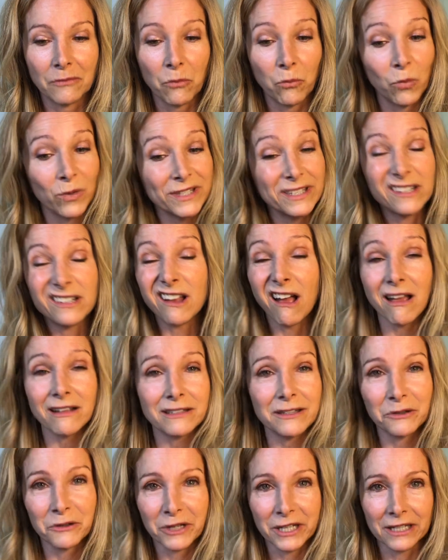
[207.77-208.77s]
What's he not
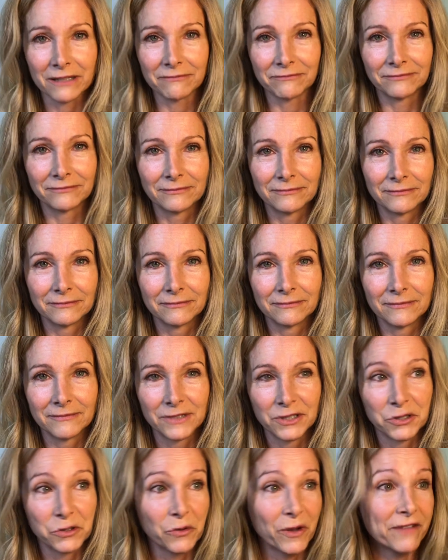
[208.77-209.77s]
doing?
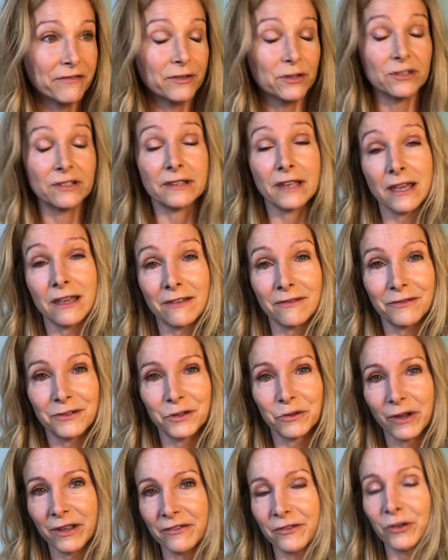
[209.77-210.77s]
Do I feel safe?
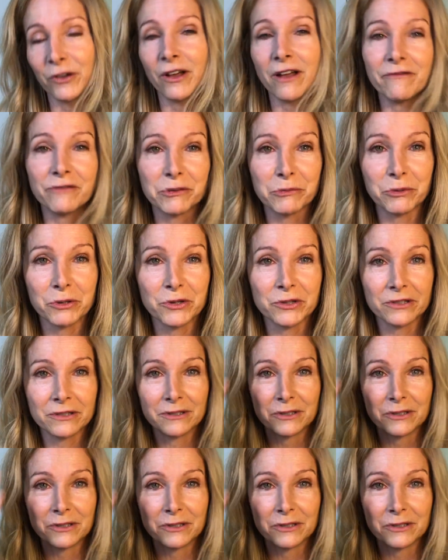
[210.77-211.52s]
Do I feel comfortable?